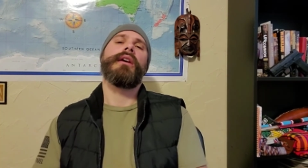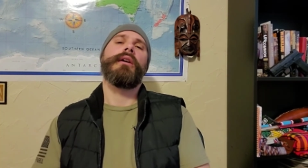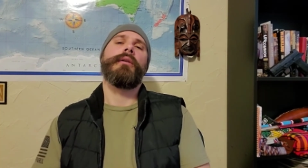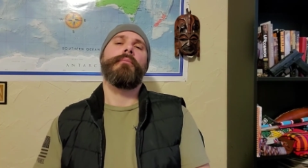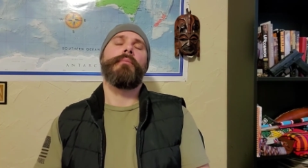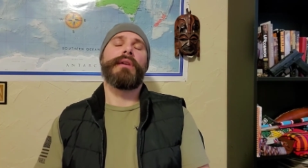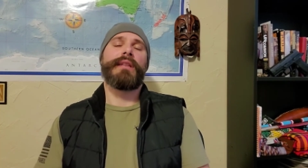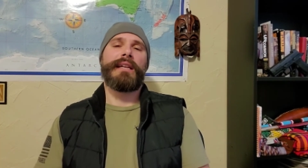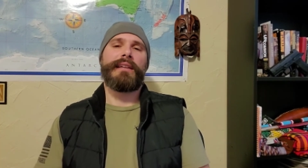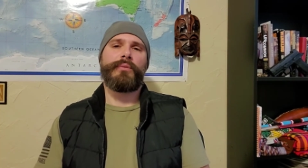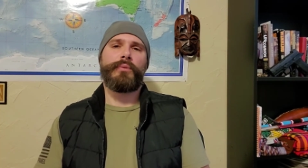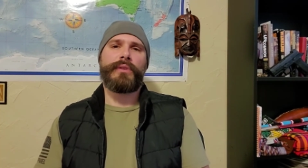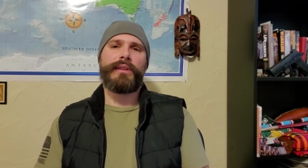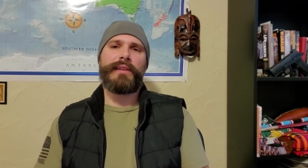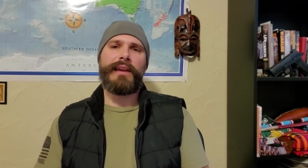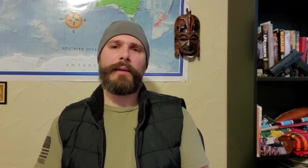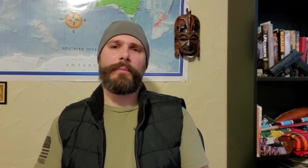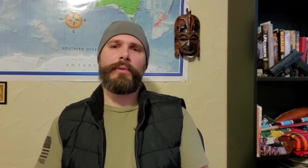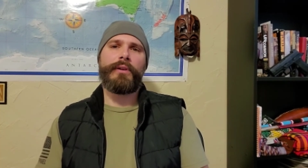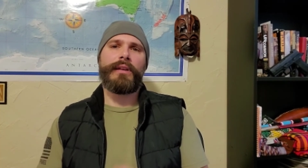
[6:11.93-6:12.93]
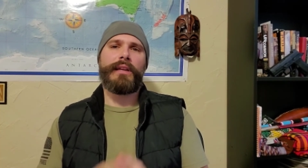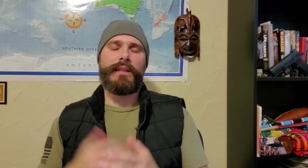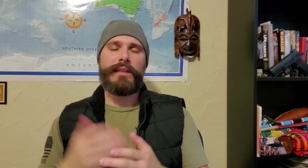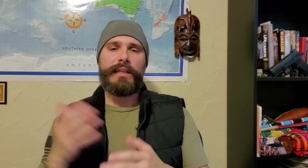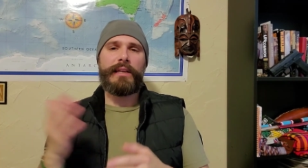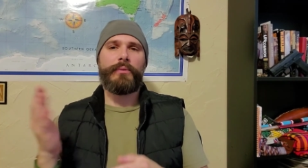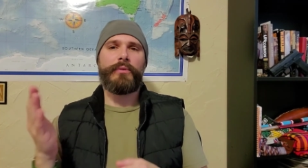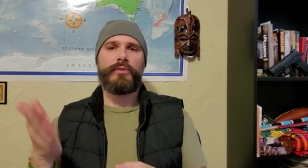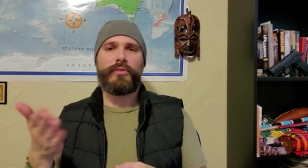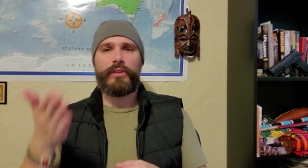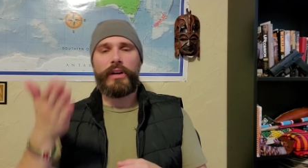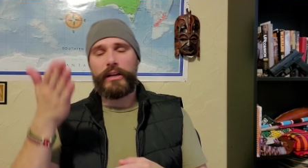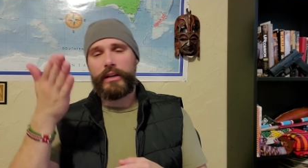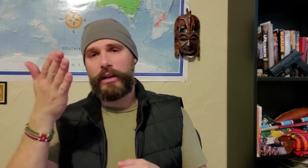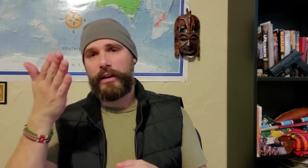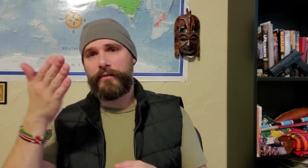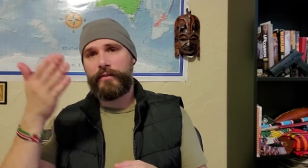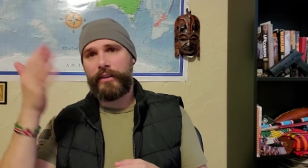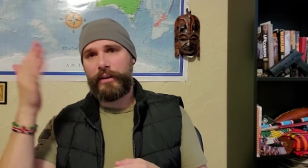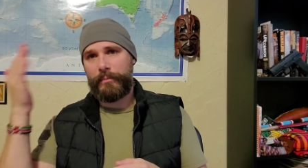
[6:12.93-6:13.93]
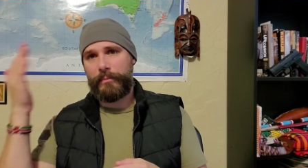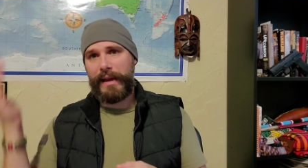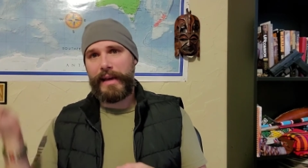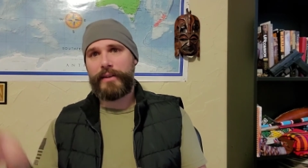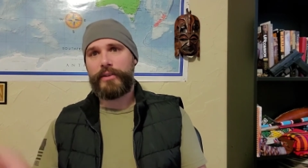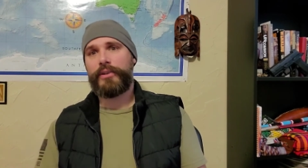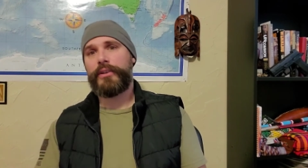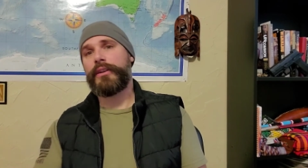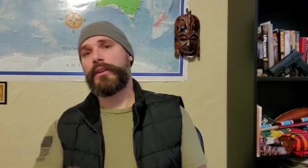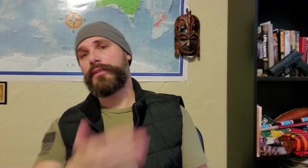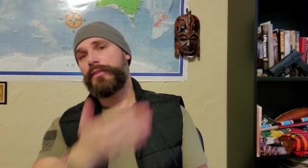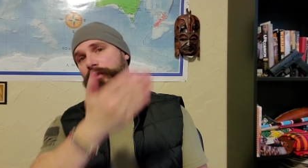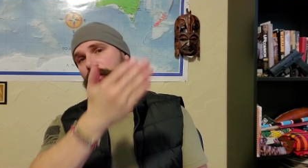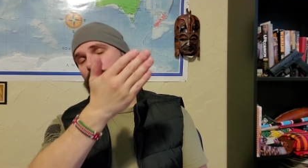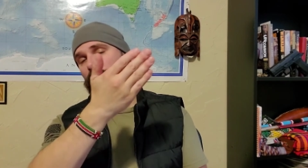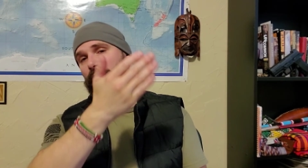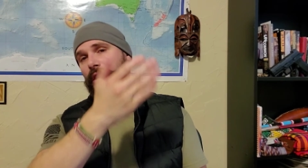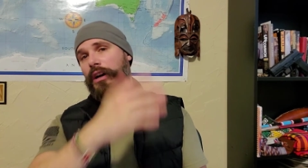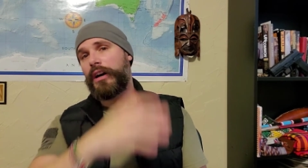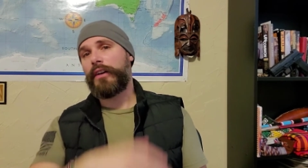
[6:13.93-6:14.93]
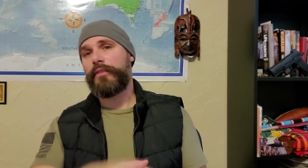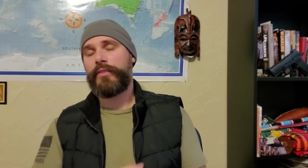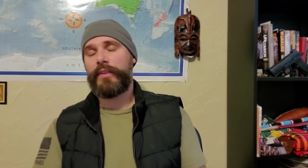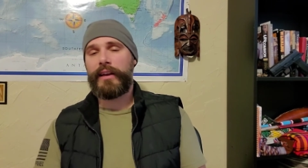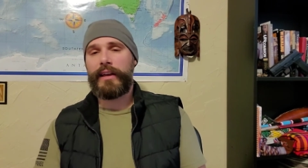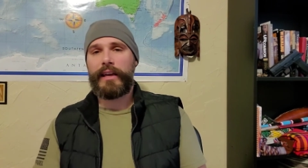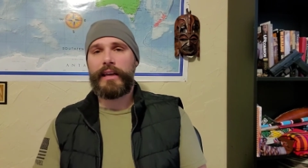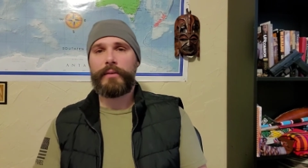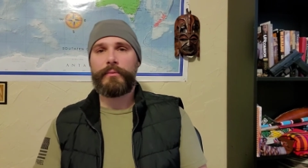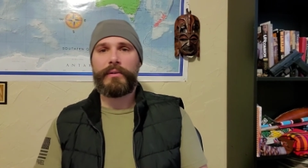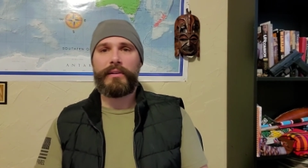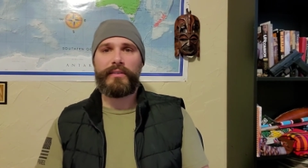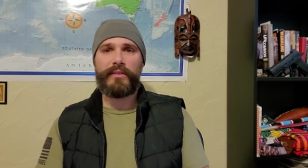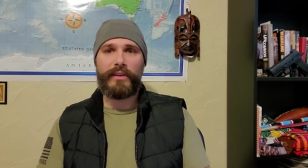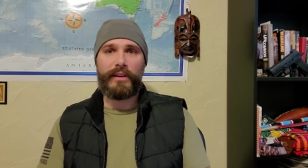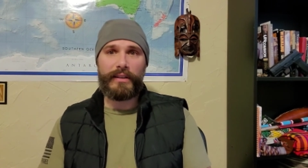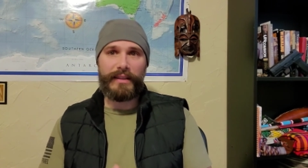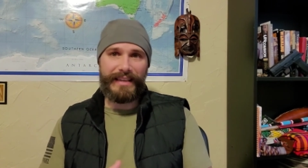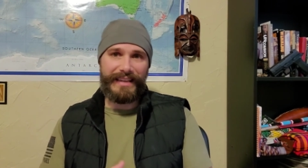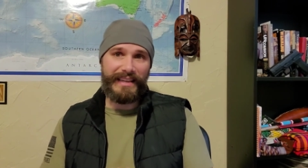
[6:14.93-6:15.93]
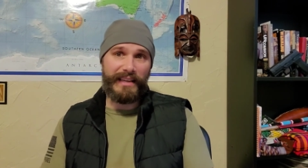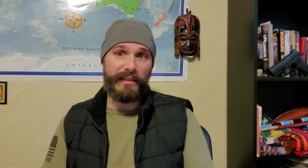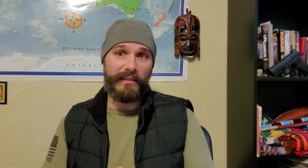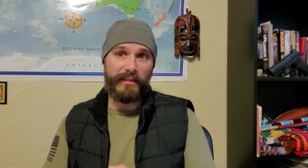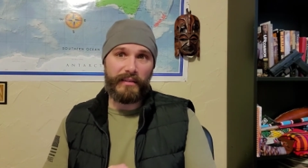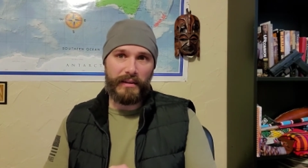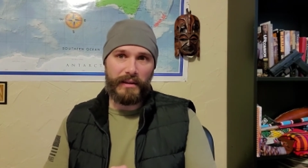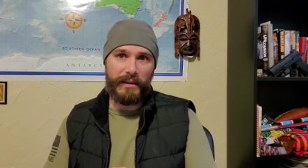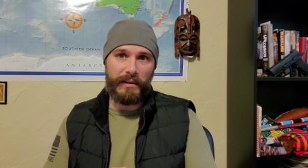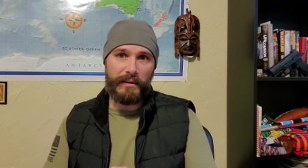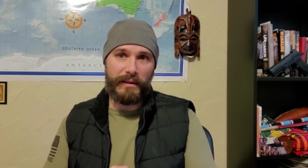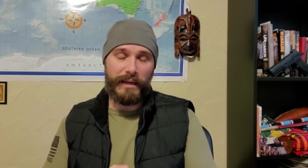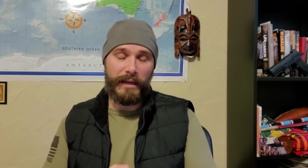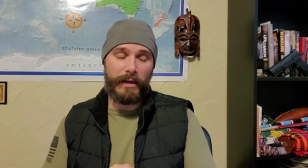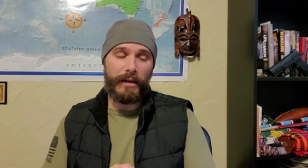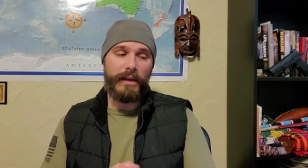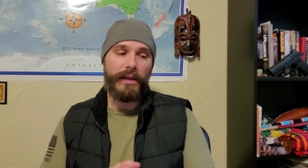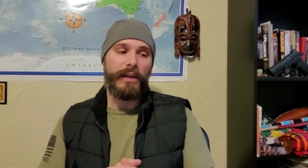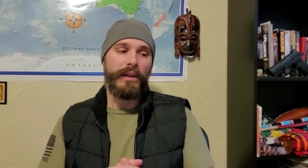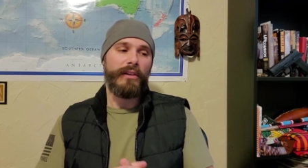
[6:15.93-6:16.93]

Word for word: But that's what happened. And then he got off on a manhunt, took off, and we saw the incident there.